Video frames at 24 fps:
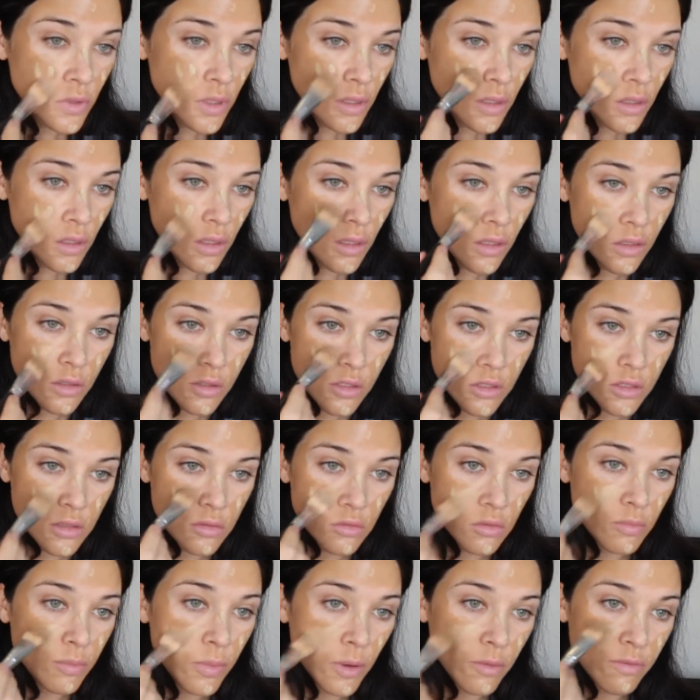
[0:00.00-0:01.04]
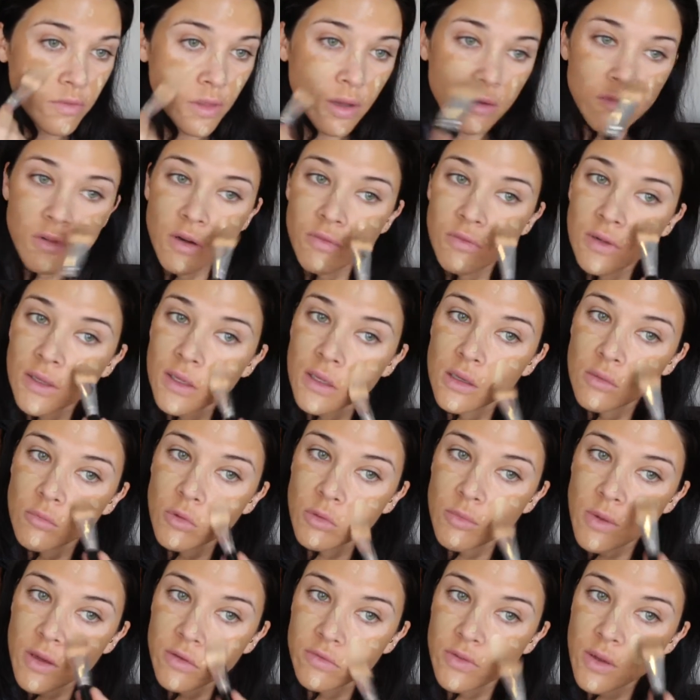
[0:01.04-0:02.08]
And just sort of buff that roughly in
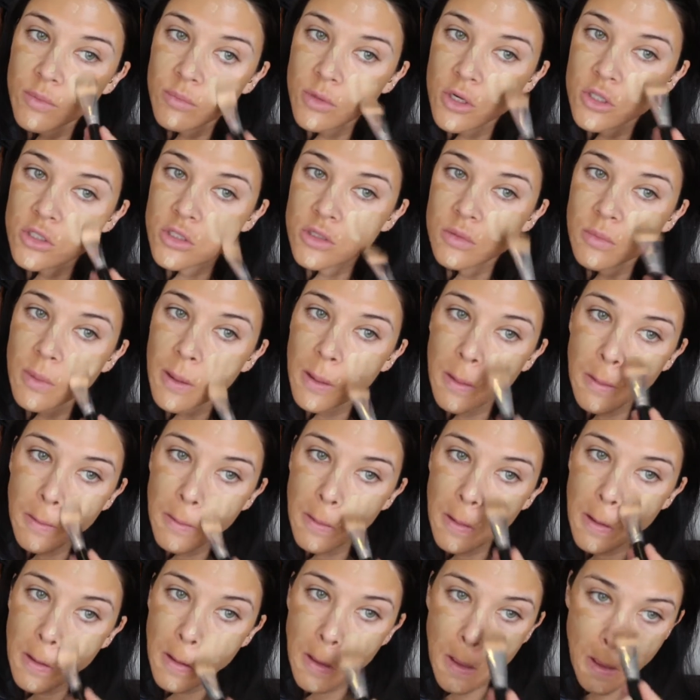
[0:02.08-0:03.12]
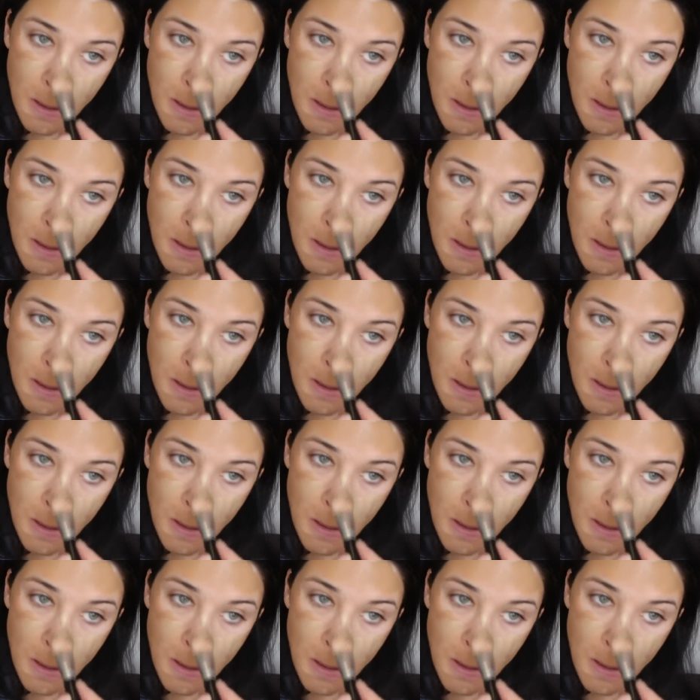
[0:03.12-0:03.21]
with my flat brush as well.